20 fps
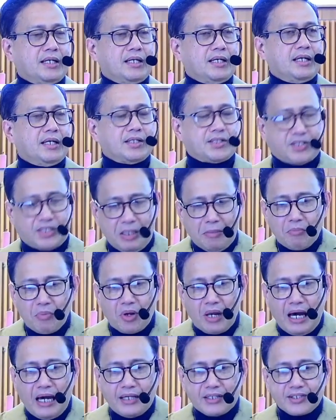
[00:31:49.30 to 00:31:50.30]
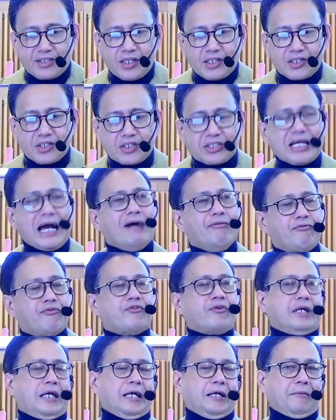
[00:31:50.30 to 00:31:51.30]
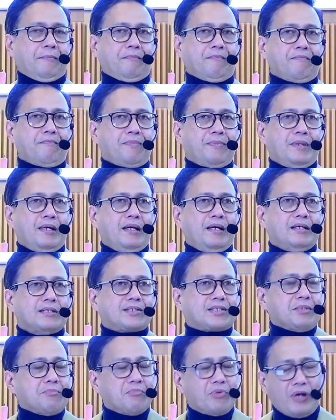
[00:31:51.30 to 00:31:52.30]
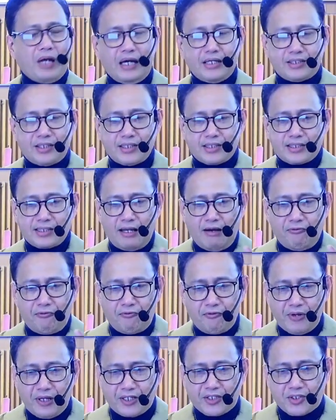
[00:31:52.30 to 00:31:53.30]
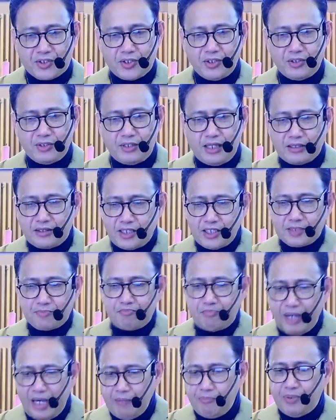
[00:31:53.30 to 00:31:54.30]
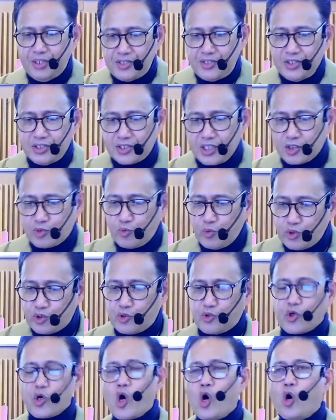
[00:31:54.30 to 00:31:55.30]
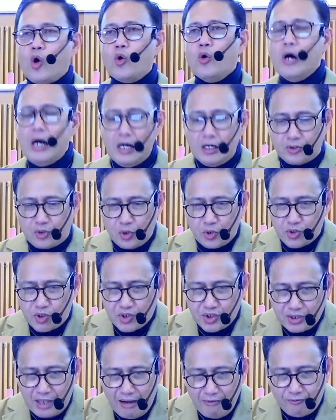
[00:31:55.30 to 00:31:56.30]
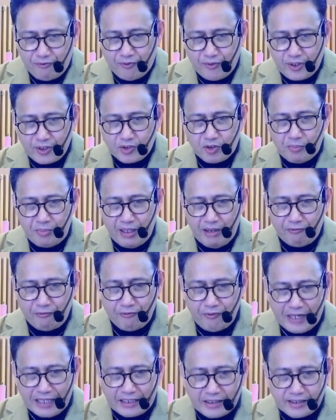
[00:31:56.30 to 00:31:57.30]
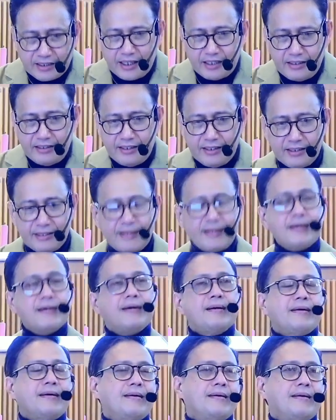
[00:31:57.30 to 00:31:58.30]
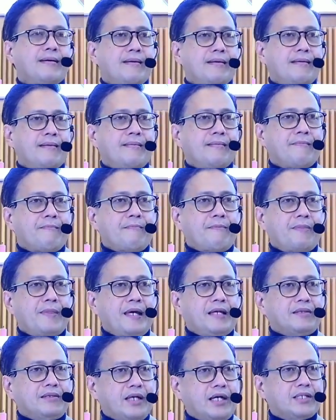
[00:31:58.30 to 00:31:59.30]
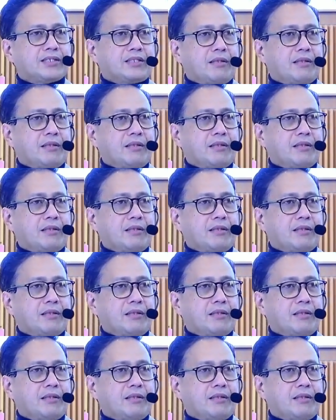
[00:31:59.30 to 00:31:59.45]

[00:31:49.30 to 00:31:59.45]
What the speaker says: Symbolizes suffering. Symbolizes affliction, that this baby Jesus would grow to suffer, to be afflicted, and taste the